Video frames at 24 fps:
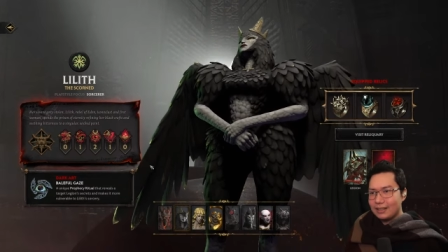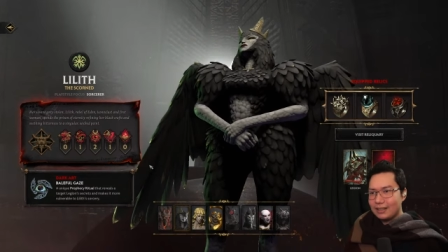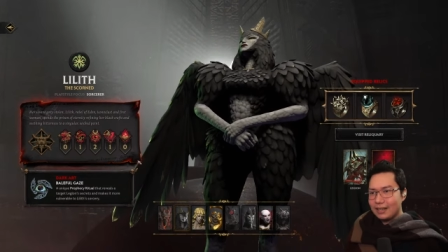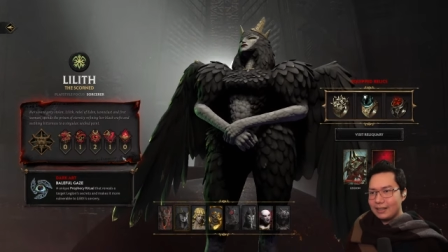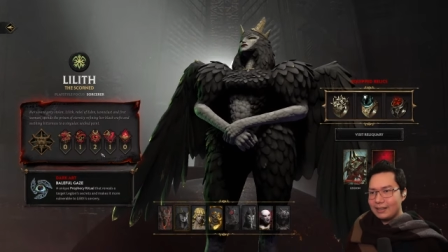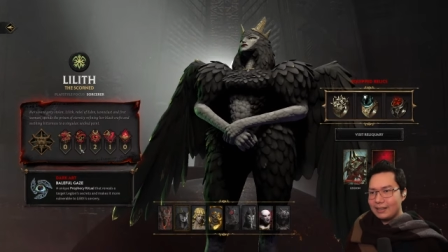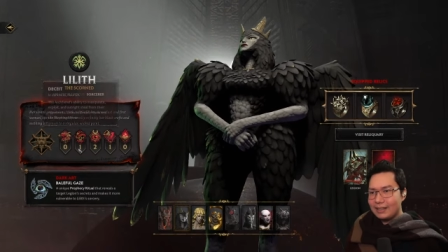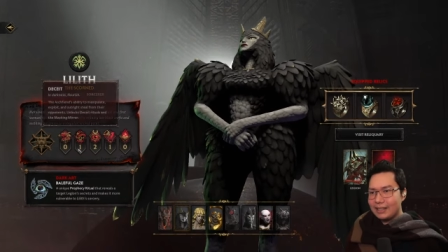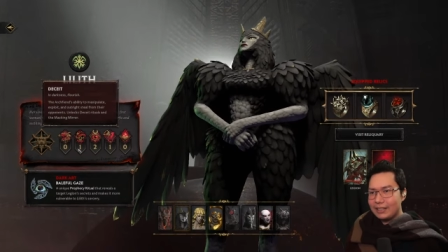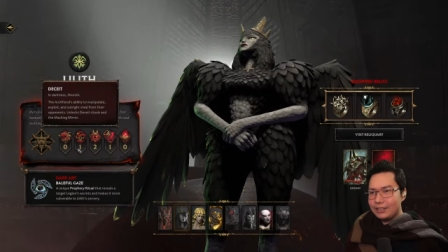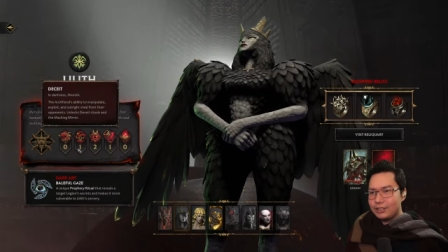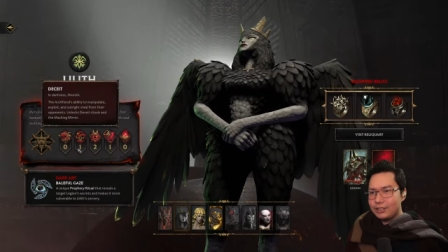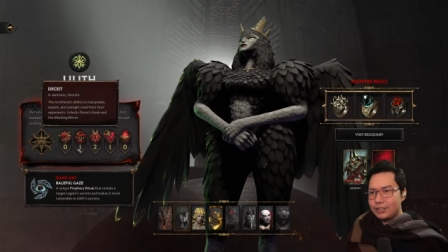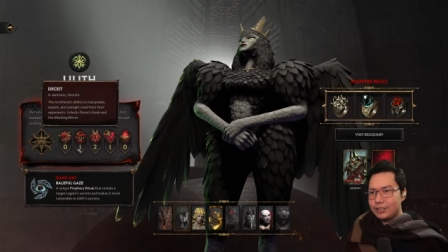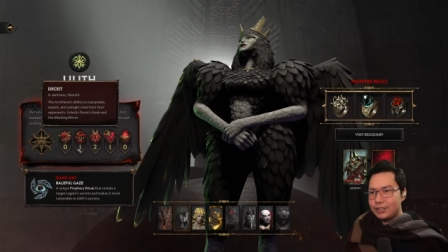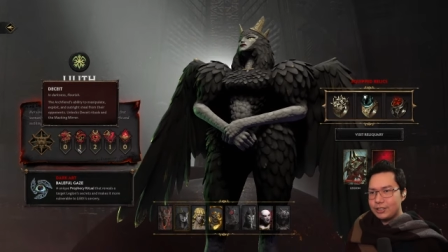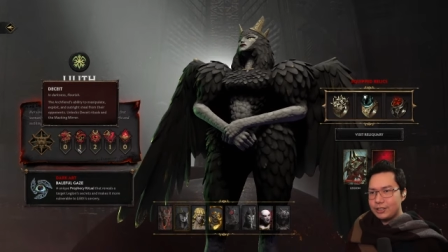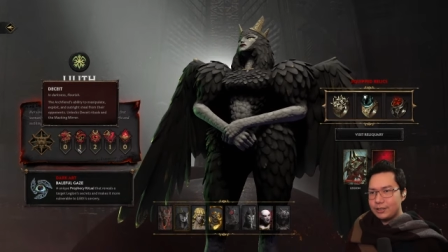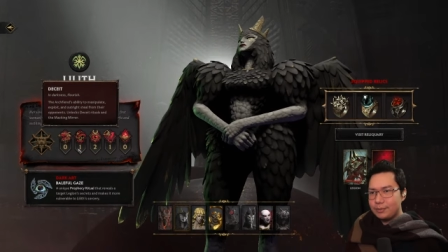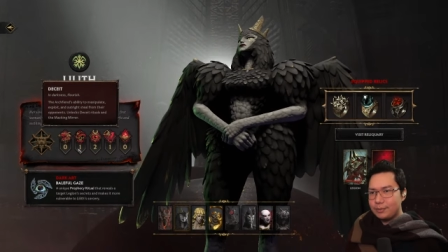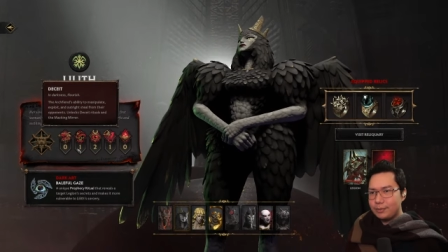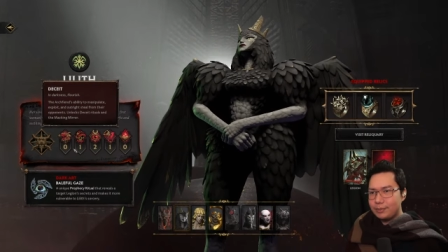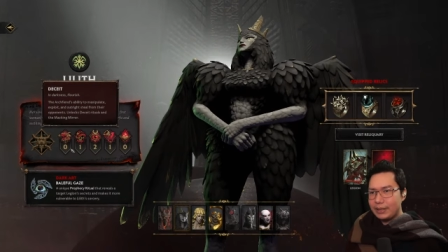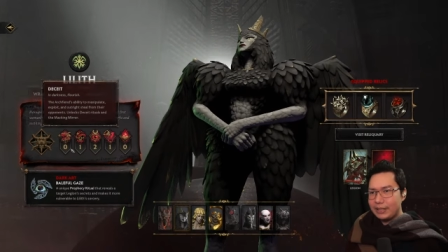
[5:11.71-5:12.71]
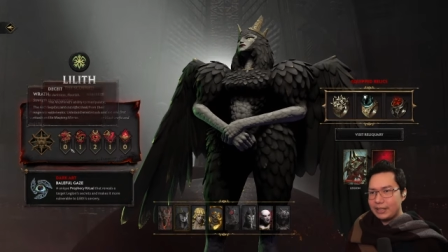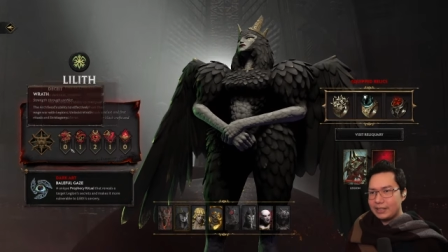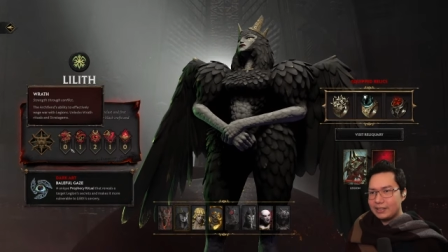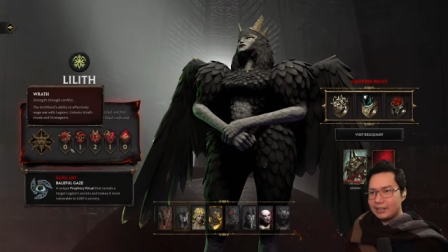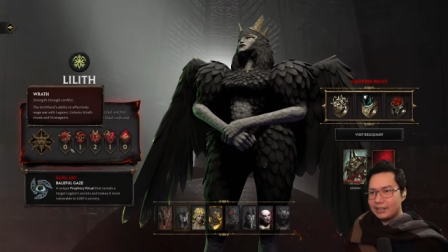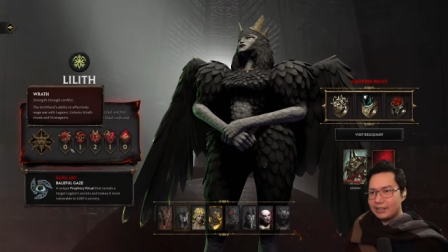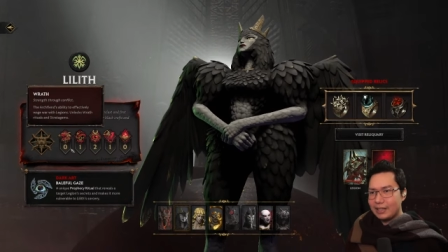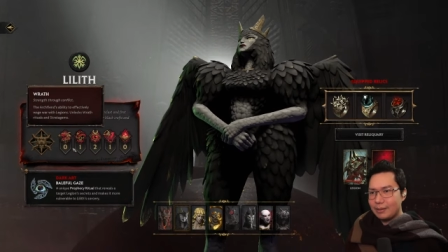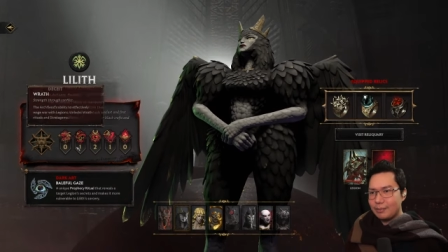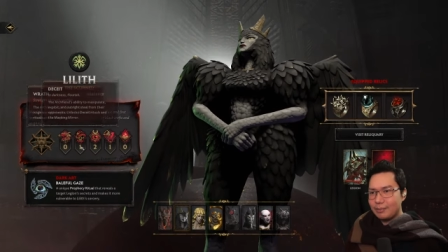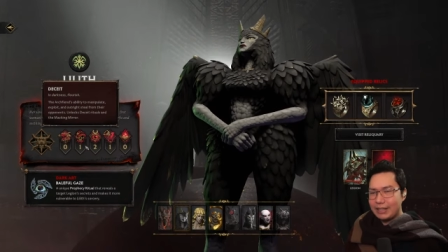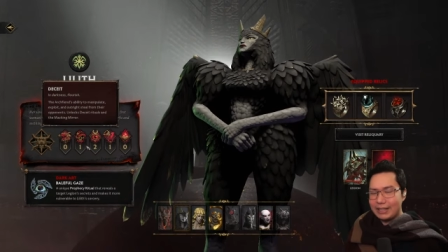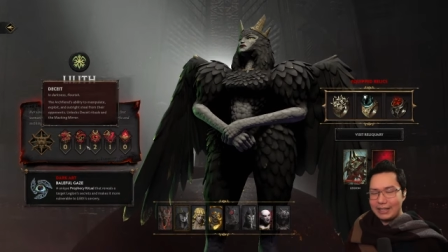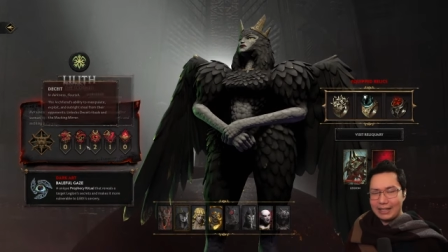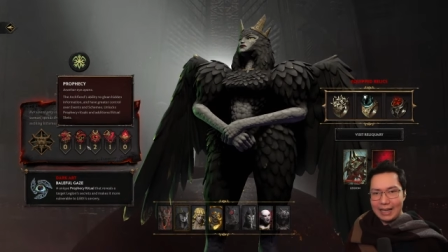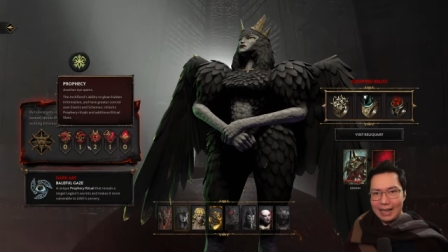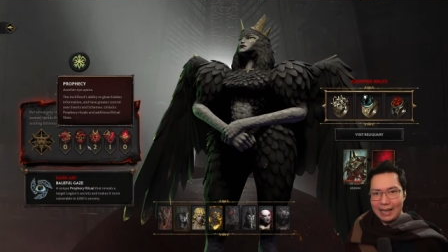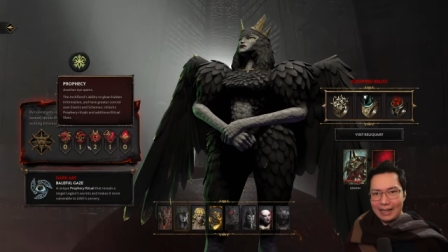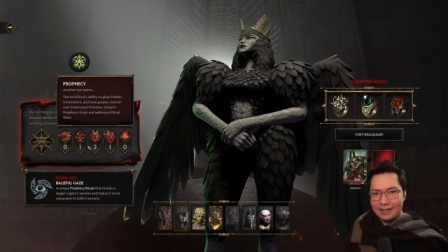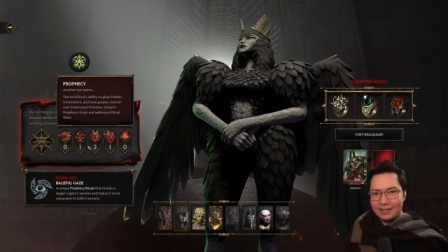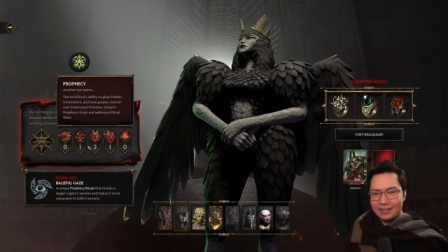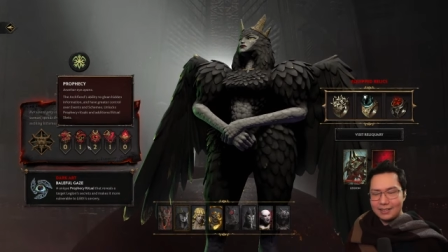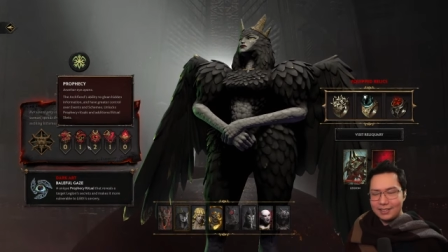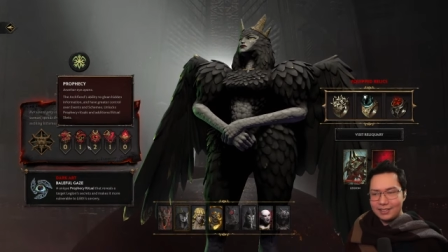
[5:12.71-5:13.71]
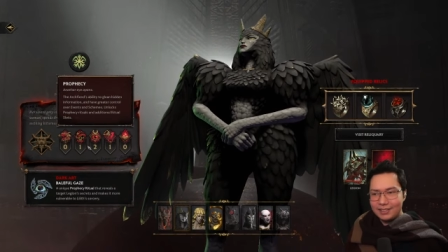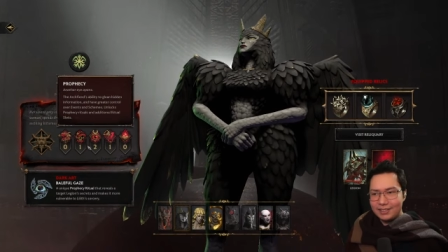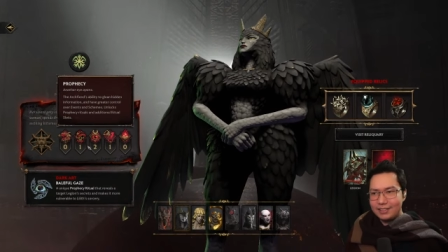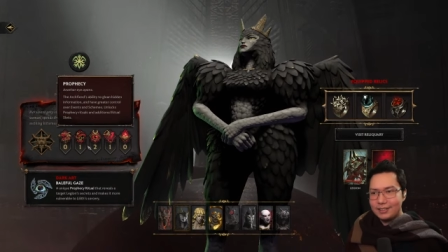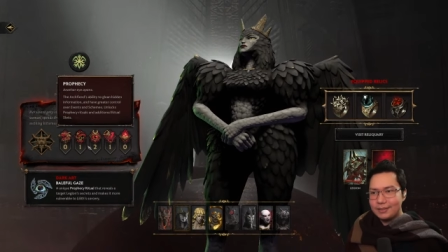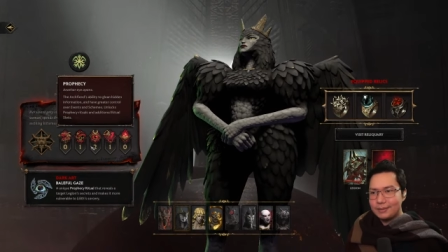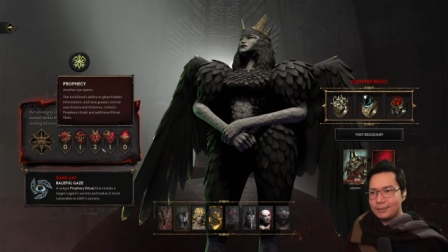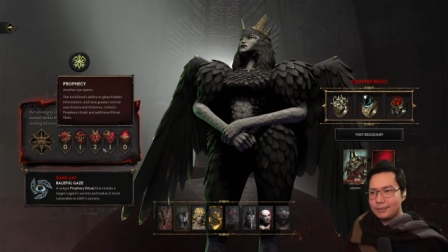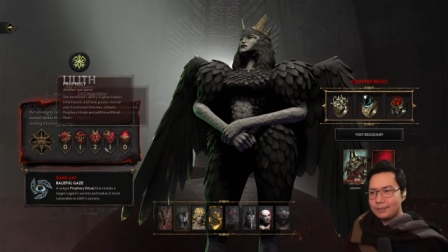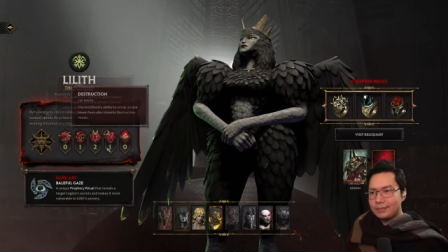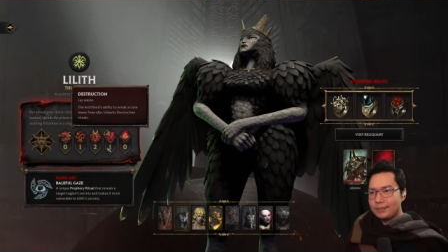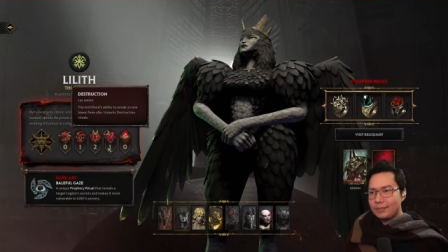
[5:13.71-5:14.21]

I think I should pick something else.